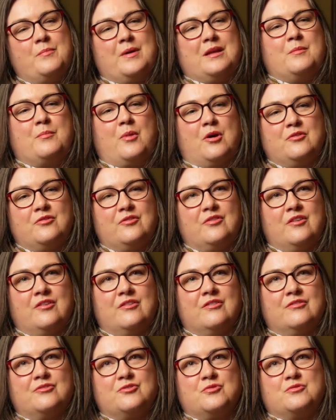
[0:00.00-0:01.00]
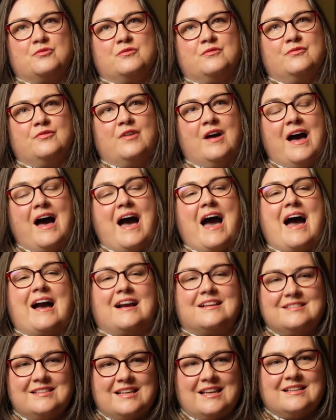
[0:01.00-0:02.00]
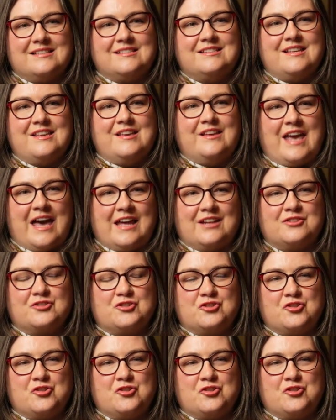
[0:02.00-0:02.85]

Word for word: bit about the sort of access that you get as a